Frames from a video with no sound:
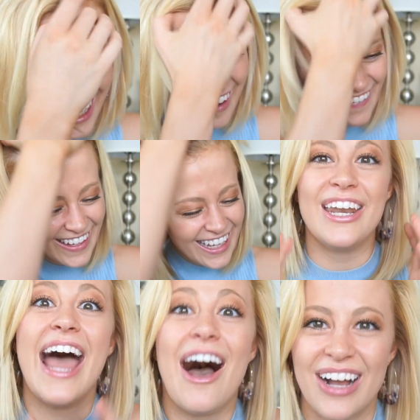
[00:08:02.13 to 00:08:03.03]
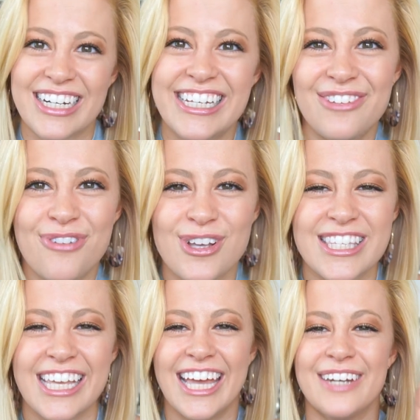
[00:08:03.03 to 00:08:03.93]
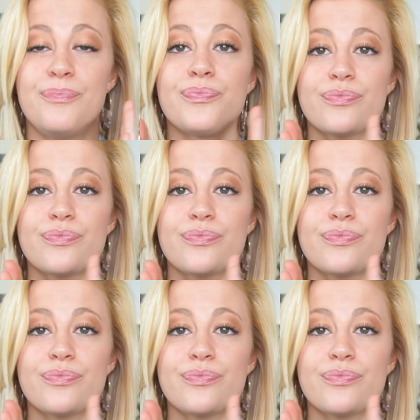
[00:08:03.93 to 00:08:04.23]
know? Now actually focusing in.